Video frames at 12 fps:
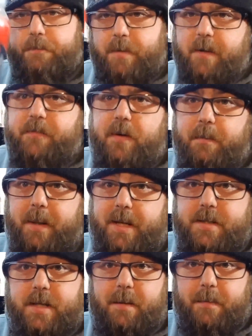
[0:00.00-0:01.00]
preferably
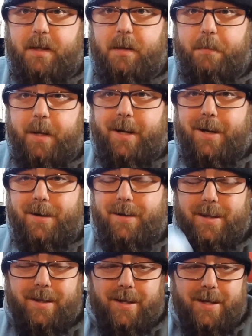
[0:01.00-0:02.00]
something a little
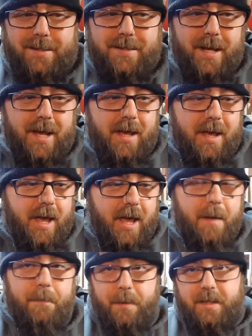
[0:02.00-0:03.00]
bigger than this.
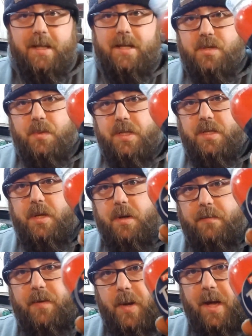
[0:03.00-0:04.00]
But this will do
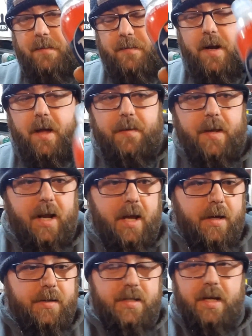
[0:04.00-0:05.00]
if you have nothing
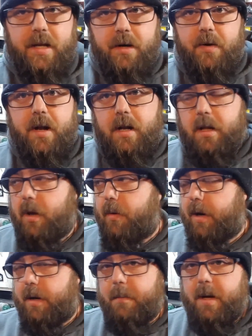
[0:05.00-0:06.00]
else and you're running
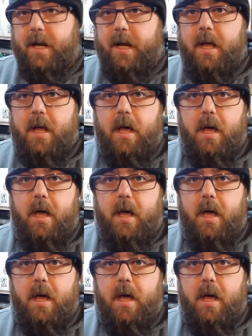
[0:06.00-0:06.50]
low on money.